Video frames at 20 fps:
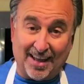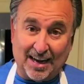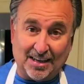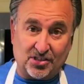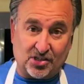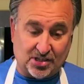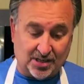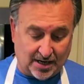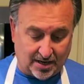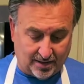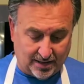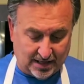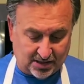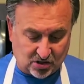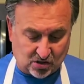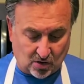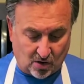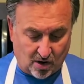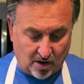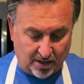That's it.
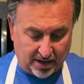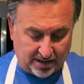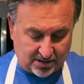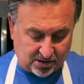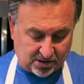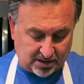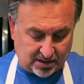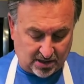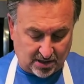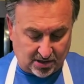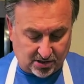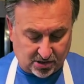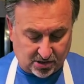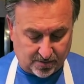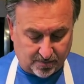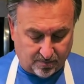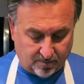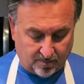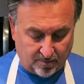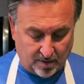That's all that's in this.
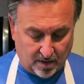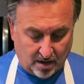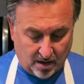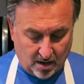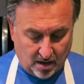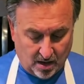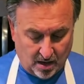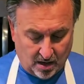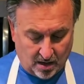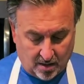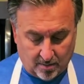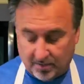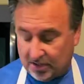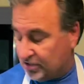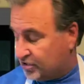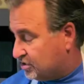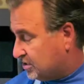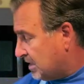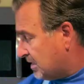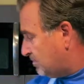I'm
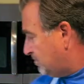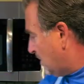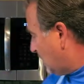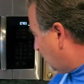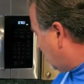going to check